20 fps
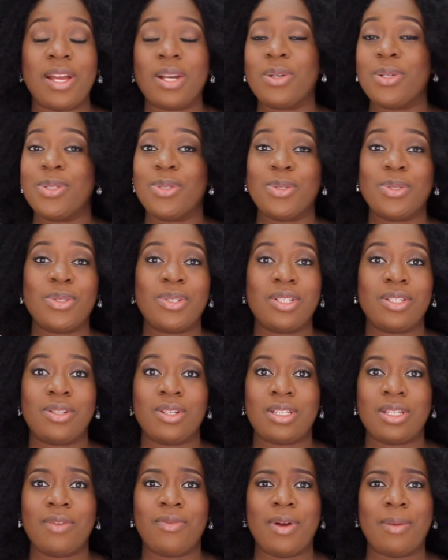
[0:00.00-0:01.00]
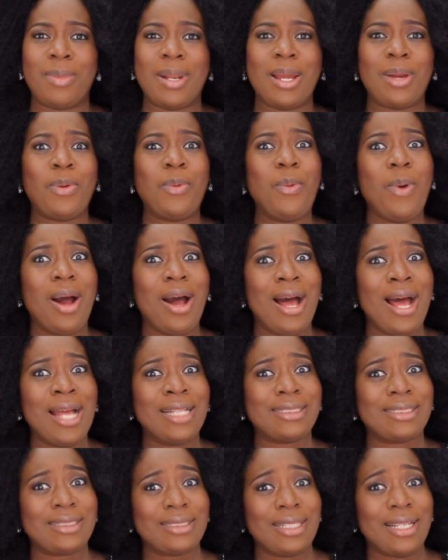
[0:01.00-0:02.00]
you're going to do this yourself. I'm like,
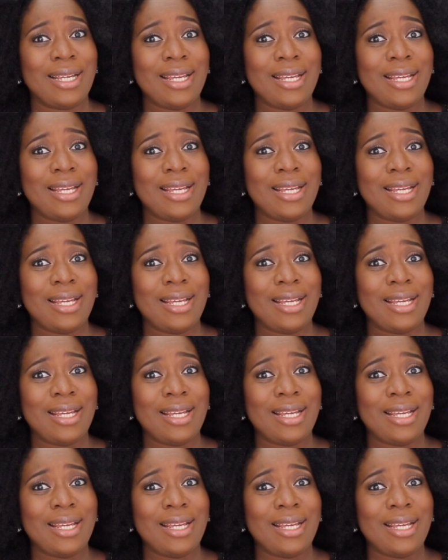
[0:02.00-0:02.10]
what?